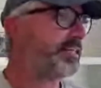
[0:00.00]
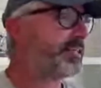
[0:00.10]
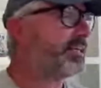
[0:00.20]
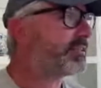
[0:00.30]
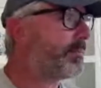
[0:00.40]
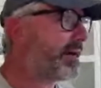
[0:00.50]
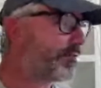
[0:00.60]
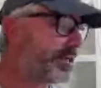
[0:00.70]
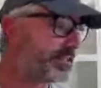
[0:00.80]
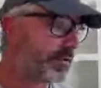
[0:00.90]
It's something
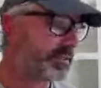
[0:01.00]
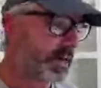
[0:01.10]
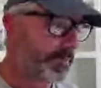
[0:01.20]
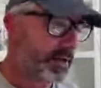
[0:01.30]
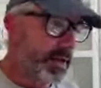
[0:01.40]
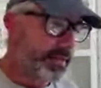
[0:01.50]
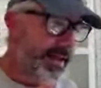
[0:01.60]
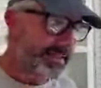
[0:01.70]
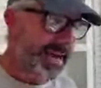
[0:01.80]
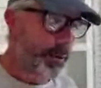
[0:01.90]
everyone needs to understand. But
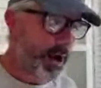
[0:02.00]
that's how